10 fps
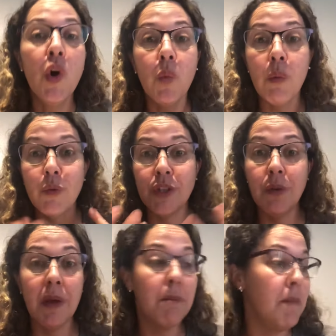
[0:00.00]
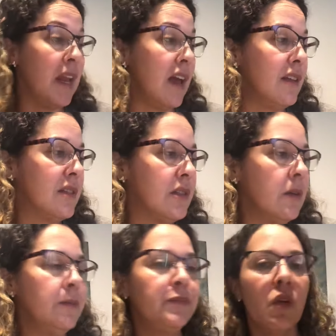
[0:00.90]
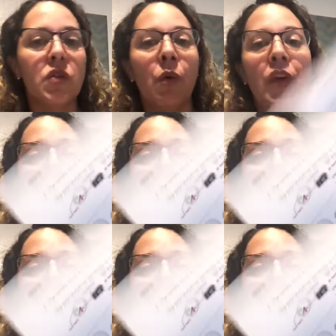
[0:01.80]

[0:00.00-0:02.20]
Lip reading: when we're doing minutes. So I want